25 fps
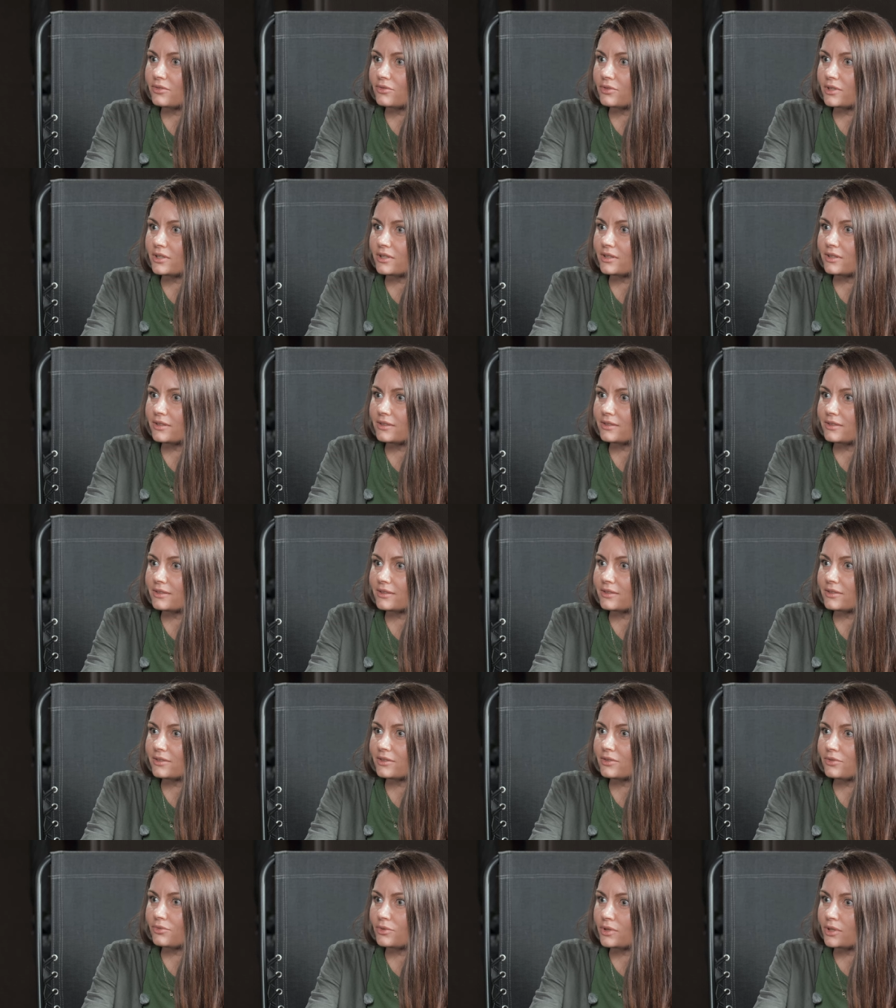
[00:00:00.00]
the real,
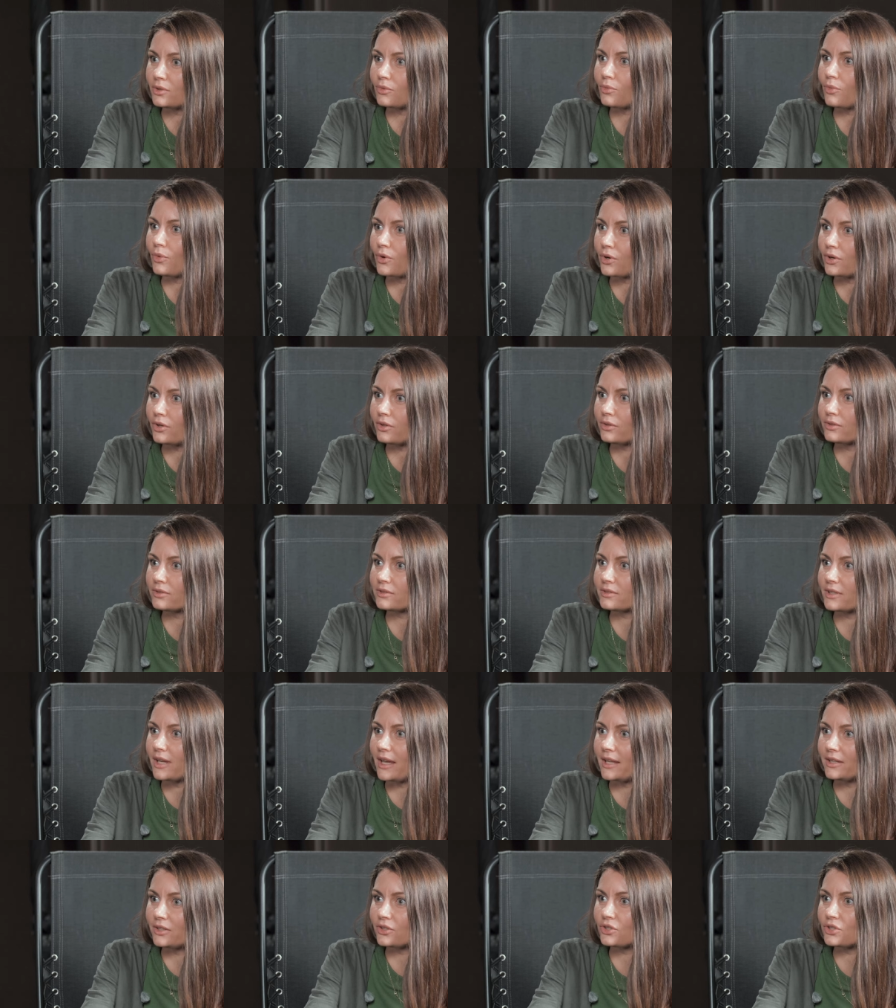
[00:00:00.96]
the real world
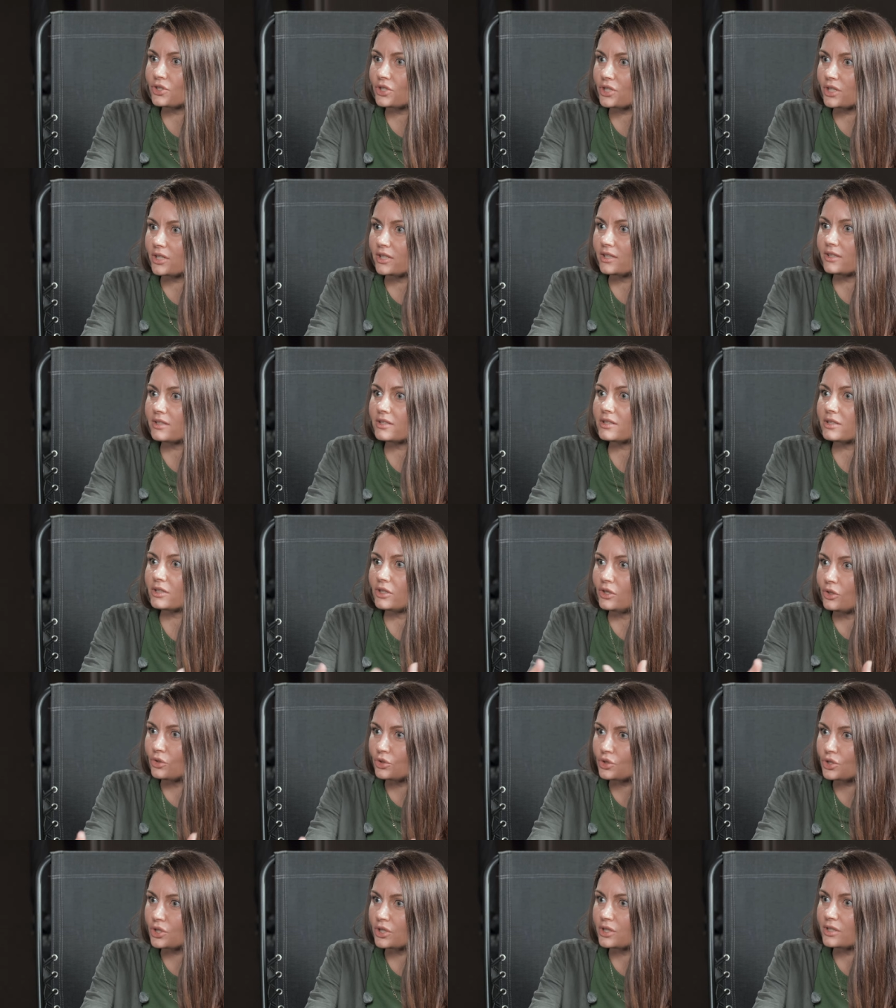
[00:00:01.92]
energy
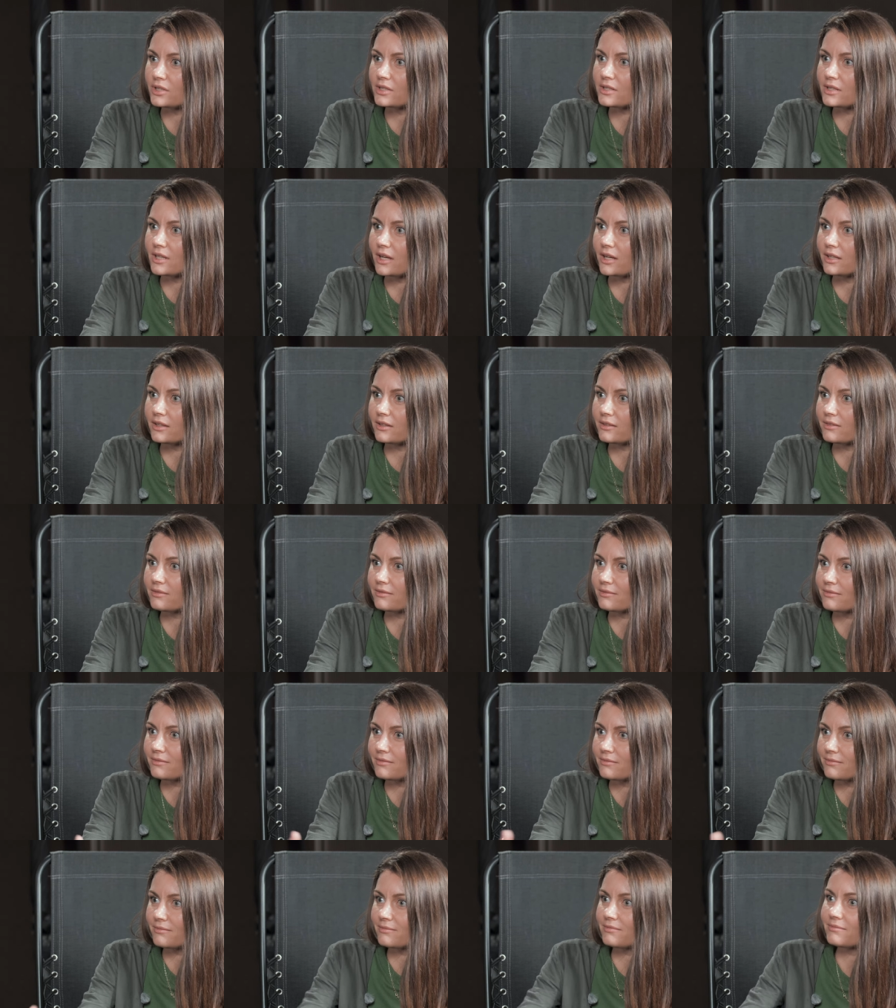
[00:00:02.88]
solutions that
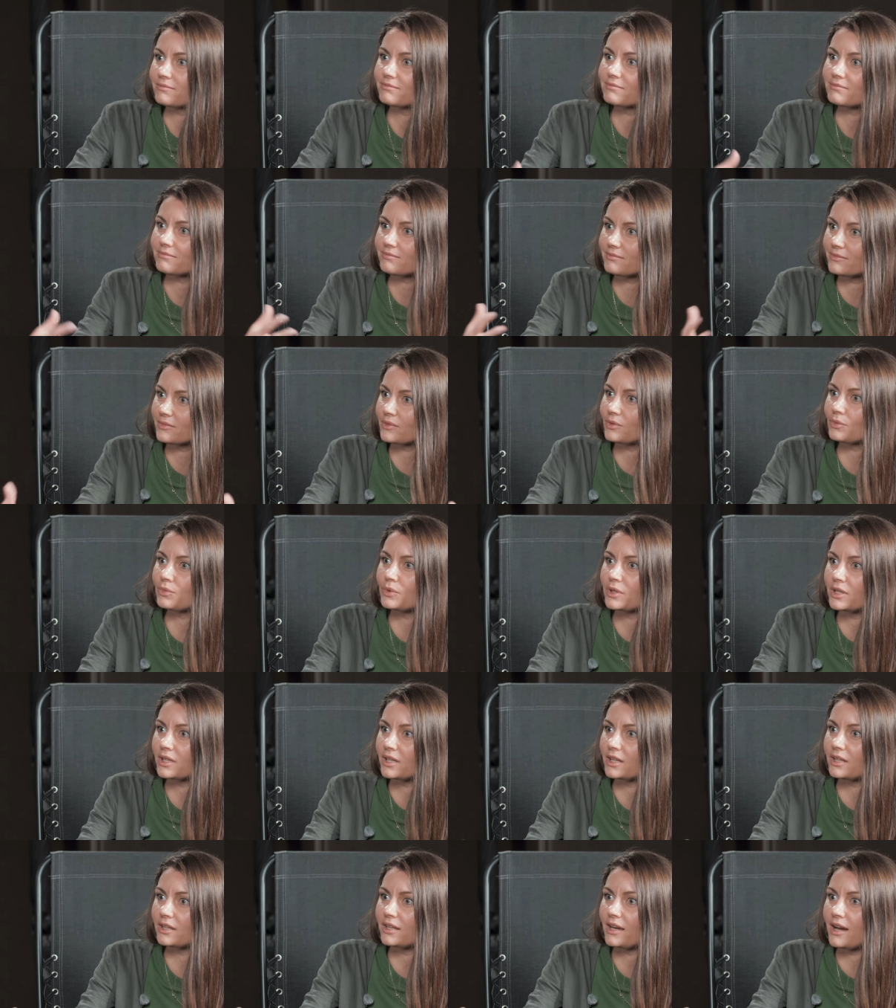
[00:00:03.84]
we
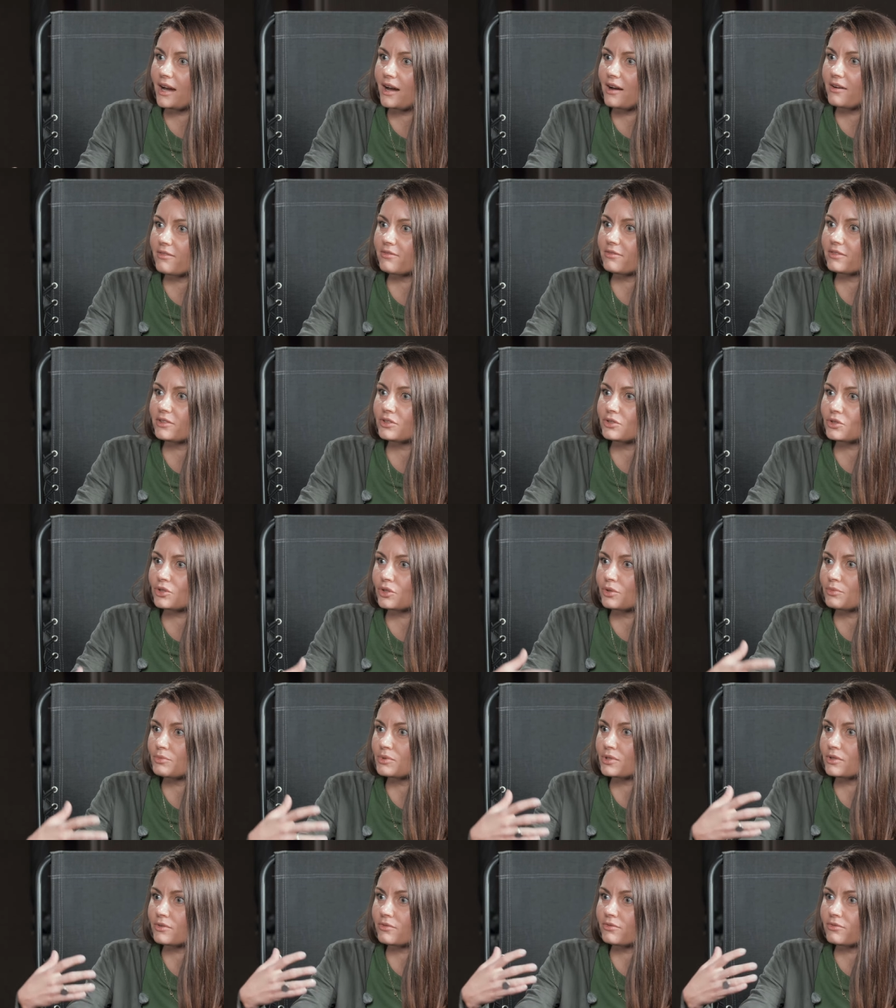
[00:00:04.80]
can have in
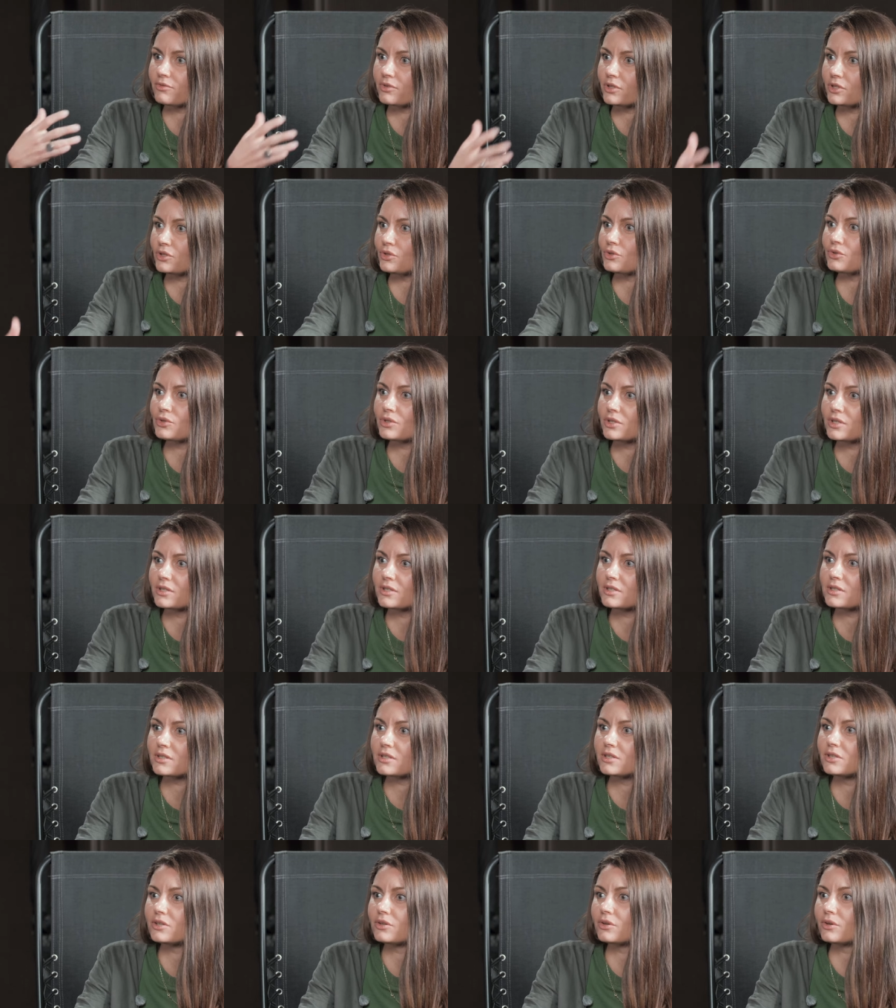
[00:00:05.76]
terms of reducing
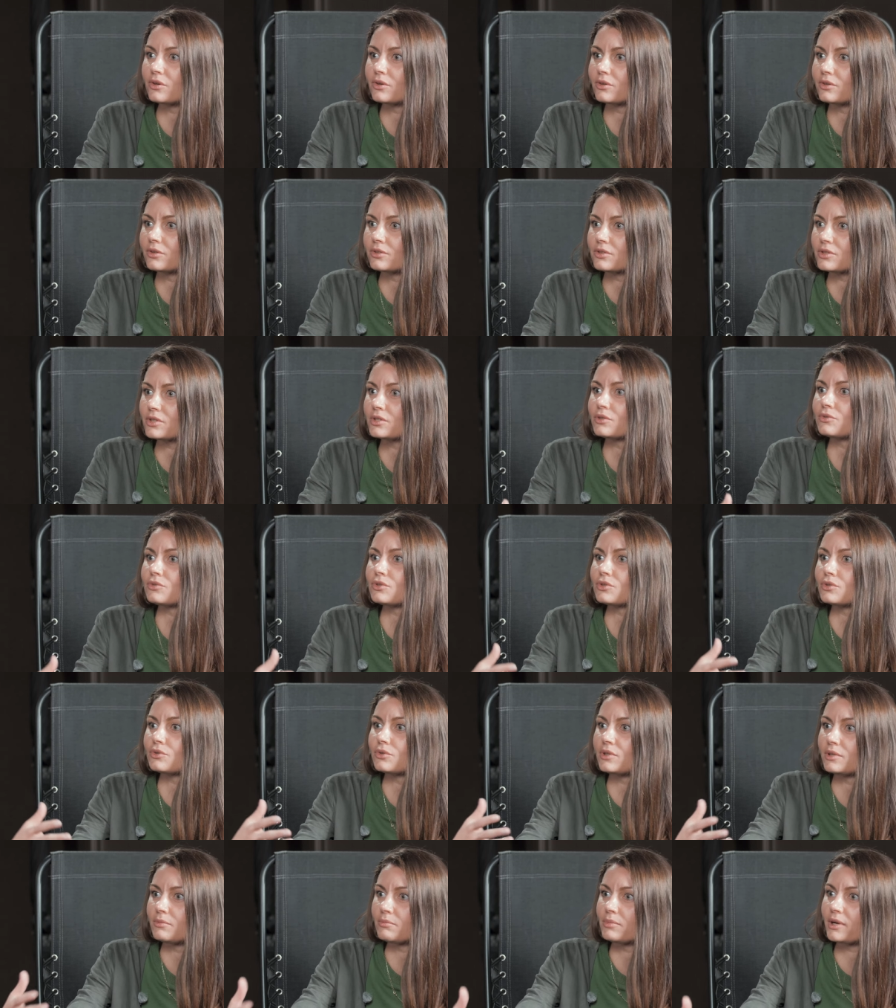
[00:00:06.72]
C O or C O
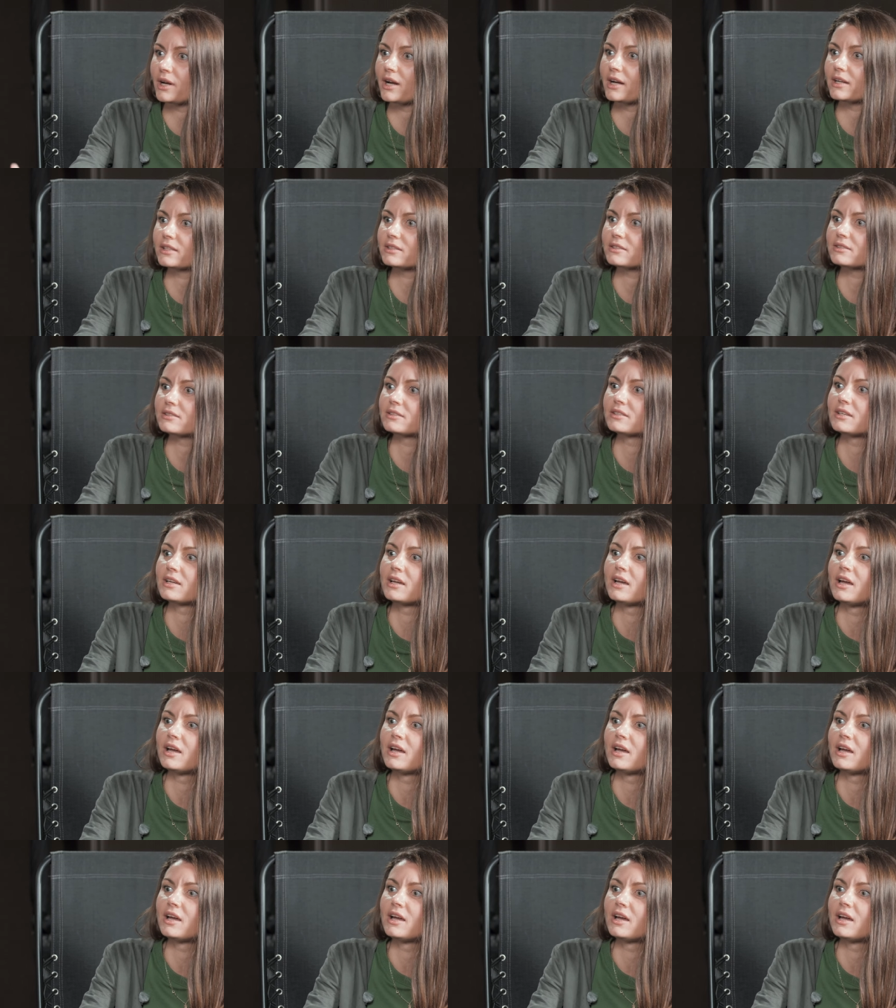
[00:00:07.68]
two impact.